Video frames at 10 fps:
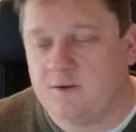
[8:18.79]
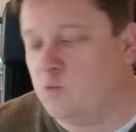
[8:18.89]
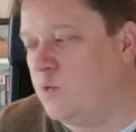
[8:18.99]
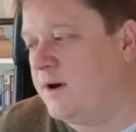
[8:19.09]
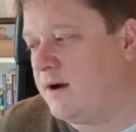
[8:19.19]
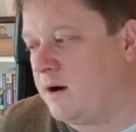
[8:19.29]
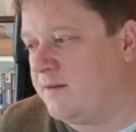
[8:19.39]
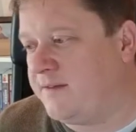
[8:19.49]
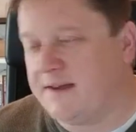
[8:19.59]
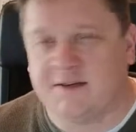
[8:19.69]
What
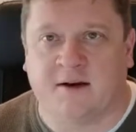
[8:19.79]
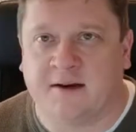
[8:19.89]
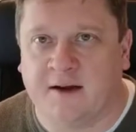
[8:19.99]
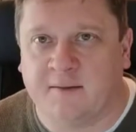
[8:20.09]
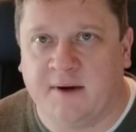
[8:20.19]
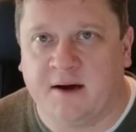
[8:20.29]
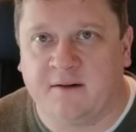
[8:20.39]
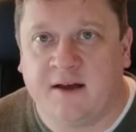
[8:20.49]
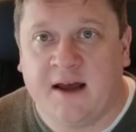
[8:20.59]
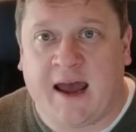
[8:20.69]
aren't they talking about?